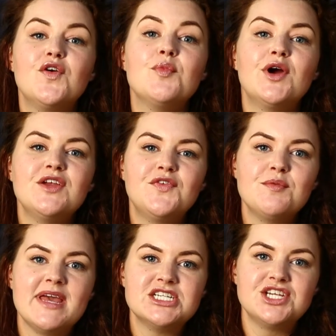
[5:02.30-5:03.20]
For more
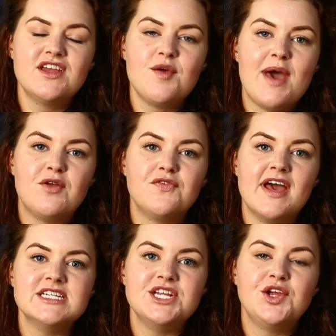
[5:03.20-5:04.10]
information about
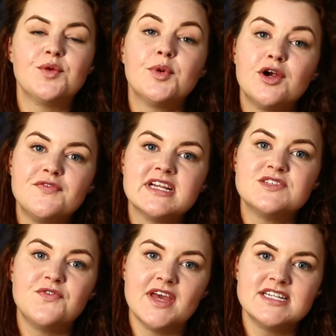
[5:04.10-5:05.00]
finding your perfect
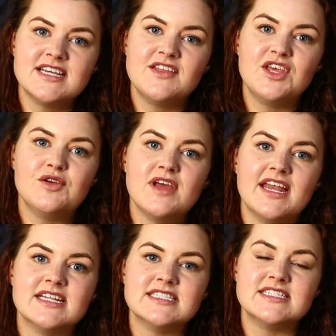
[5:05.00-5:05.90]
fit in the
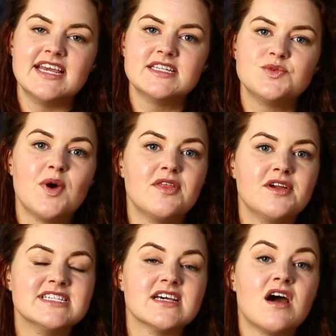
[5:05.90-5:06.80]
United States, whether
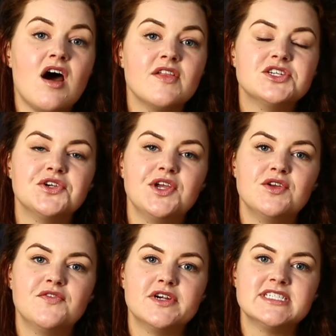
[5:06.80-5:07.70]
it is a college or
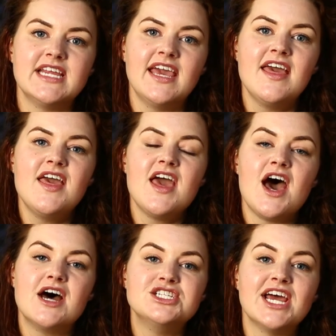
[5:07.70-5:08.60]
university,
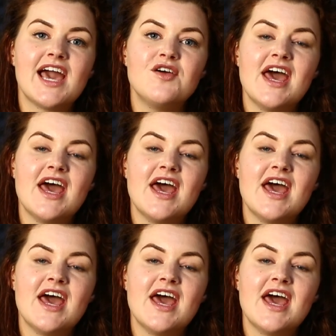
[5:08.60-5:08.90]
check out